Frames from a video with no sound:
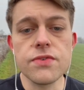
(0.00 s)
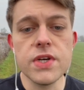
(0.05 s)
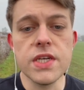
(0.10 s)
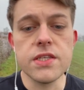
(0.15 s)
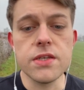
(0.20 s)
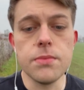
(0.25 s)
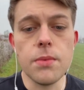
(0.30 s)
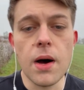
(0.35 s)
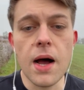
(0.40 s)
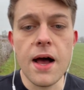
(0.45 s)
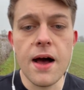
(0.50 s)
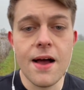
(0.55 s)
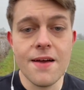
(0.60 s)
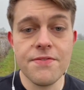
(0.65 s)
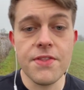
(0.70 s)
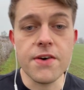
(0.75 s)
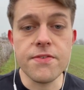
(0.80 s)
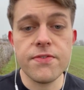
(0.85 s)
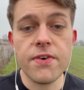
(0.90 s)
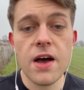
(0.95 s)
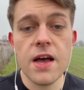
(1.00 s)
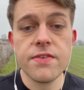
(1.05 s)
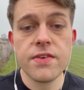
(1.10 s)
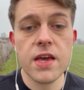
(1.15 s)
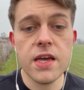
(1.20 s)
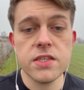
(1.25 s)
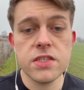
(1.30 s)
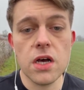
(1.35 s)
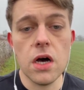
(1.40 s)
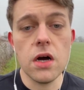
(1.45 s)
reason why I have that
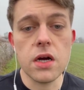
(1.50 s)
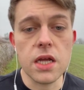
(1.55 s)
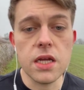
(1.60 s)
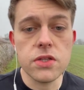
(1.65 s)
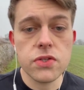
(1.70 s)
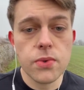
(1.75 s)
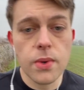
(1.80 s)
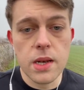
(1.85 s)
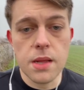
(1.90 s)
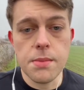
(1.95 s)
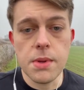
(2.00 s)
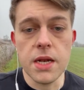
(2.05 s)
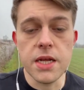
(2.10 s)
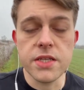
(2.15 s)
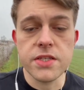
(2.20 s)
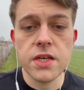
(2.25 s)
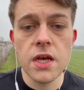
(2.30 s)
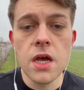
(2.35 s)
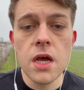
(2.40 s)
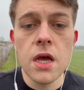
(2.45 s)
5K target in 20 minutes.